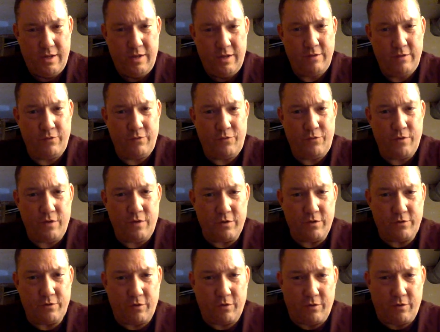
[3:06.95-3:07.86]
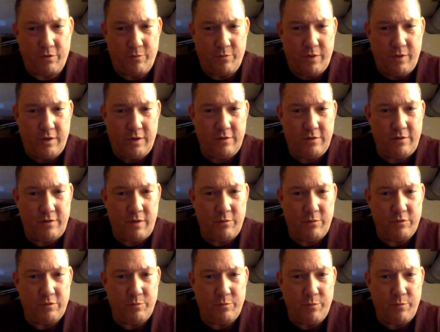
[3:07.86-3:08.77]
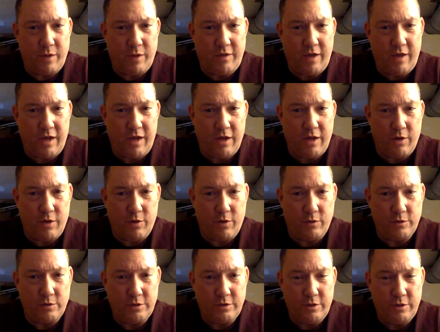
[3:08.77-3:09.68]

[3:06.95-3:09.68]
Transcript: He's a few years older than me, and his name was Mateo.